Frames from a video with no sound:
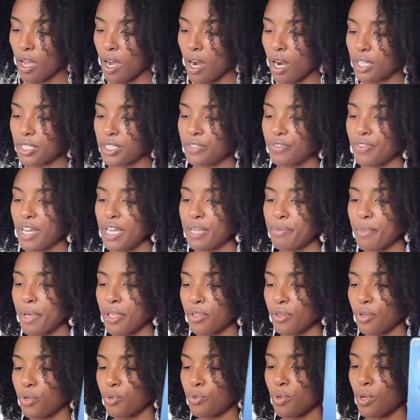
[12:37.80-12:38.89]
Our Divine
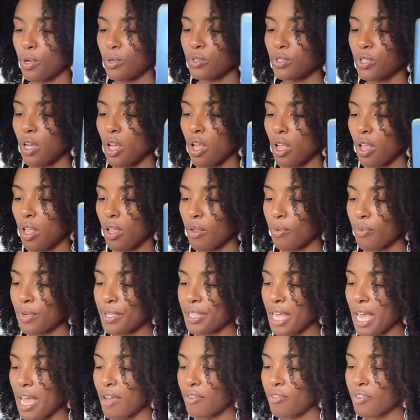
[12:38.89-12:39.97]
Mother, who knows all,
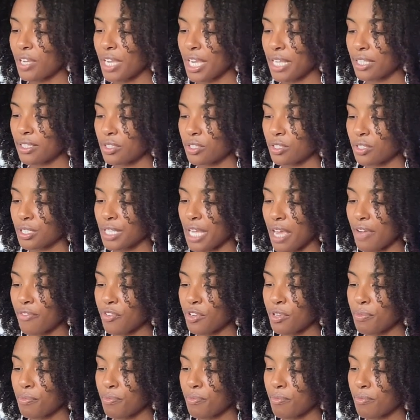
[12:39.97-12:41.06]
with every answer and
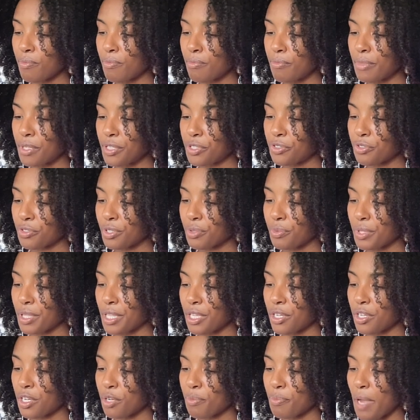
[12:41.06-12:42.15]
every mystery
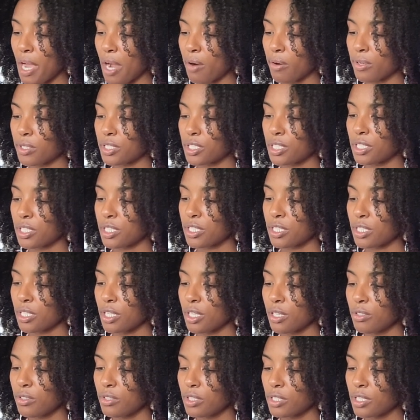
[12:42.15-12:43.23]
within her power to
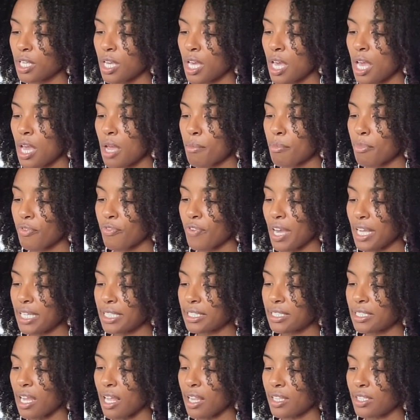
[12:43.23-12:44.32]
disclose,
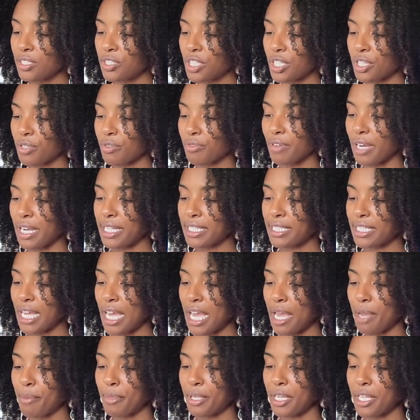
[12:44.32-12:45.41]
provides knowledge at the right
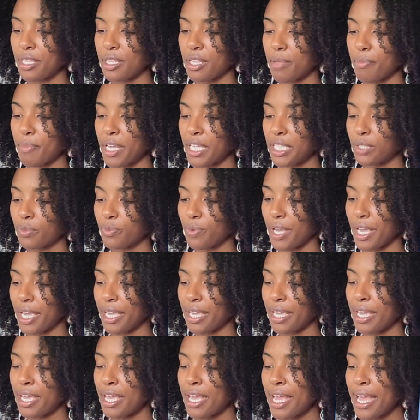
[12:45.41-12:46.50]
time and in the best
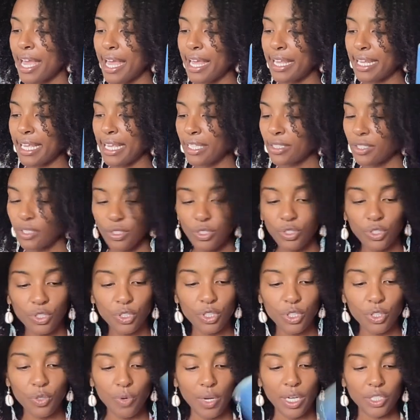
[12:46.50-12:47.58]
way. In answer to
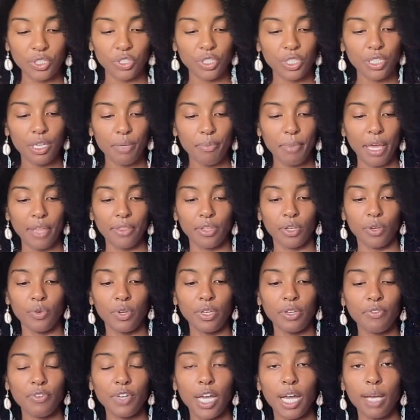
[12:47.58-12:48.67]
your question about the
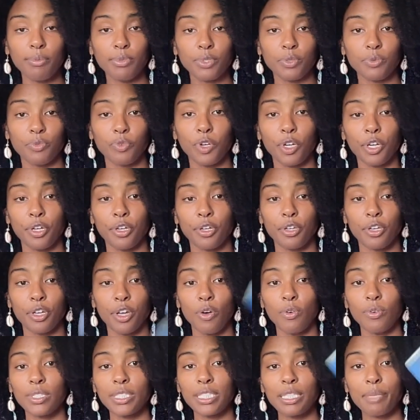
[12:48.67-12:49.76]
Queen of Cups, we're
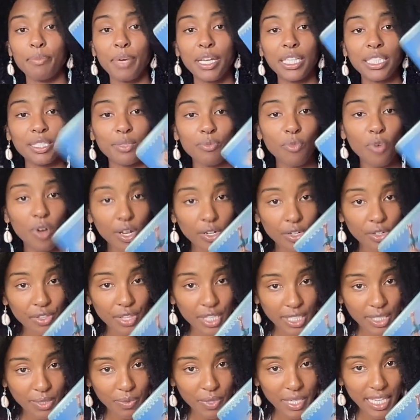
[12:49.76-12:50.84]
going to sit by some water
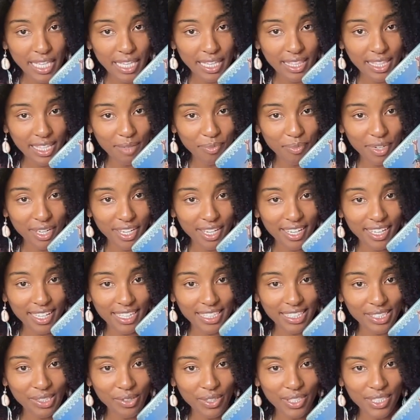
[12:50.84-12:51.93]
this weekend, Libra.
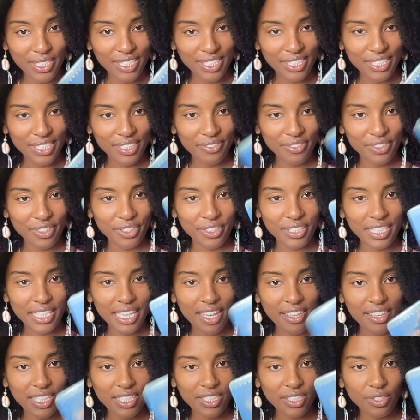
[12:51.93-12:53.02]
It's going to serve you. You see
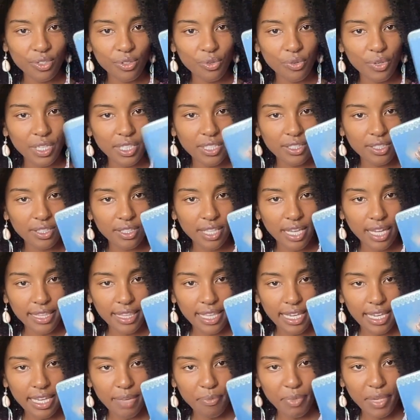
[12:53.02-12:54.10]
how these two queens look like
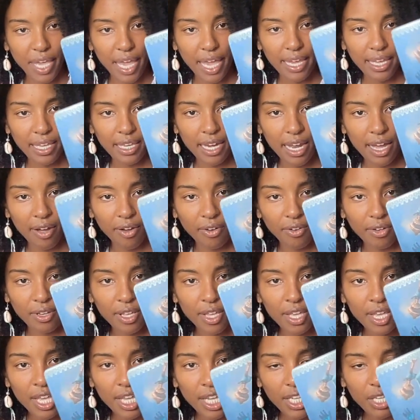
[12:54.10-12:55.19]
they can be hanging out?
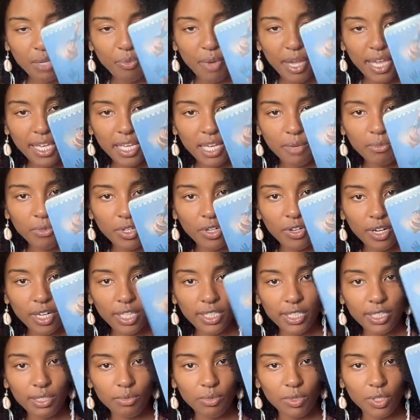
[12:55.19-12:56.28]
You might come
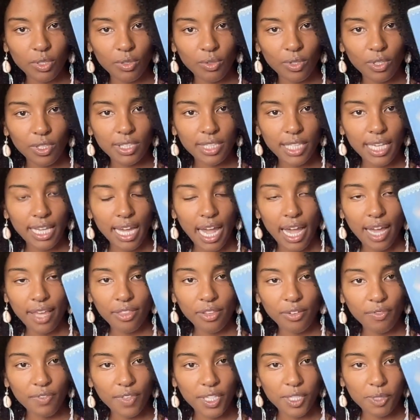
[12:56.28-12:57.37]
across someone who looks like either
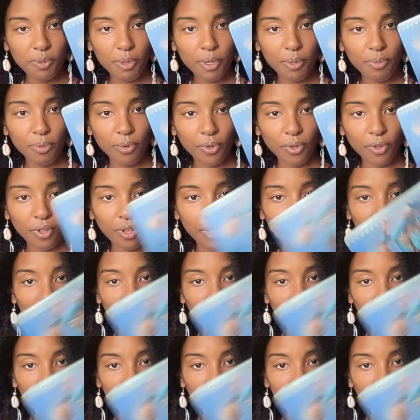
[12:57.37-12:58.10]
of these people.